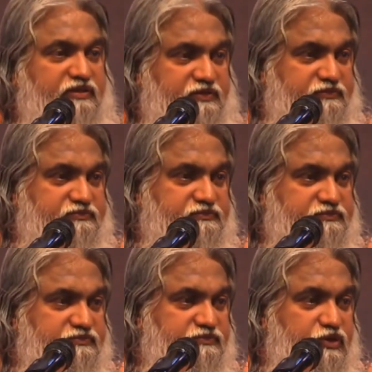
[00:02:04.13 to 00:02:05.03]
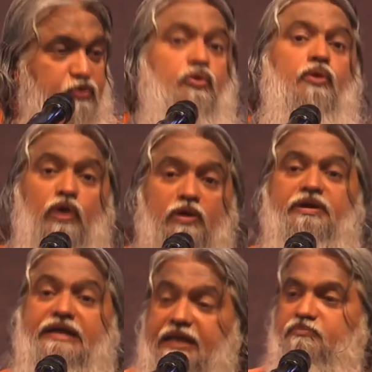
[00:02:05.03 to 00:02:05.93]
You will
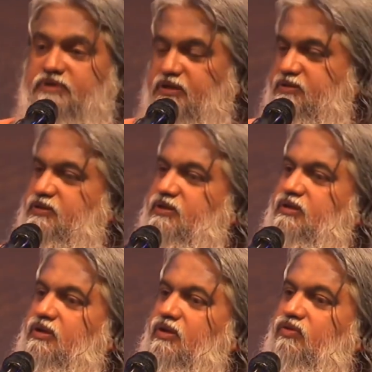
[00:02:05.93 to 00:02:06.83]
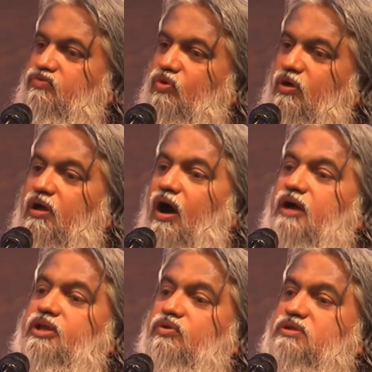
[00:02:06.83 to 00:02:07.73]
be tempted. So
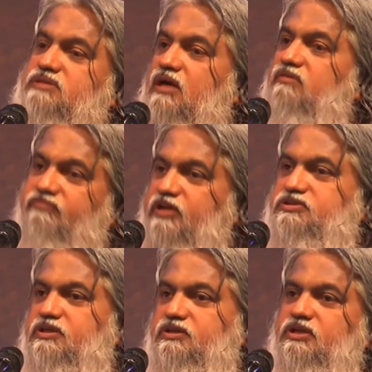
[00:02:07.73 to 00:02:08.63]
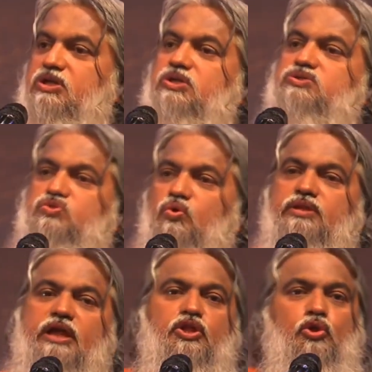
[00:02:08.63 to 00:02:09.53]
guard your salvation so
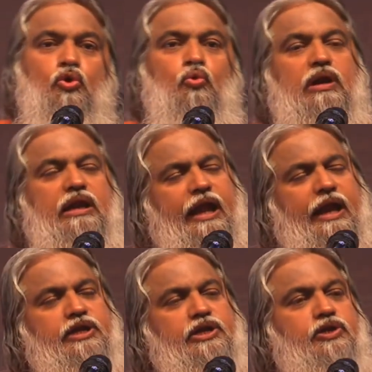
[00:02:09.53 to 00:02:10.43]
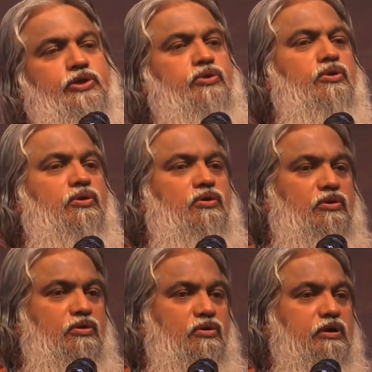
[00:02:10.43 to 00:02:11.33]
that you will
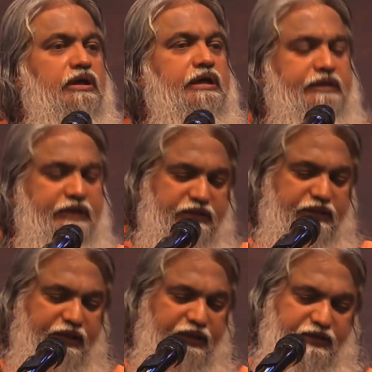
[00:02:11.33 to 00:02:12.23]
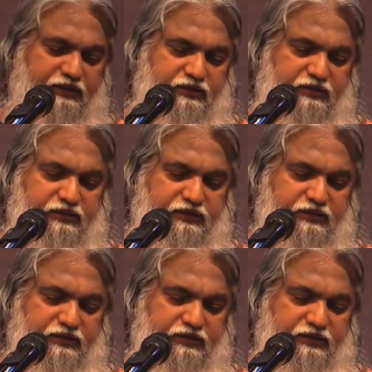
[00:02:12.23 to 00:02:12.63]
endure till the end.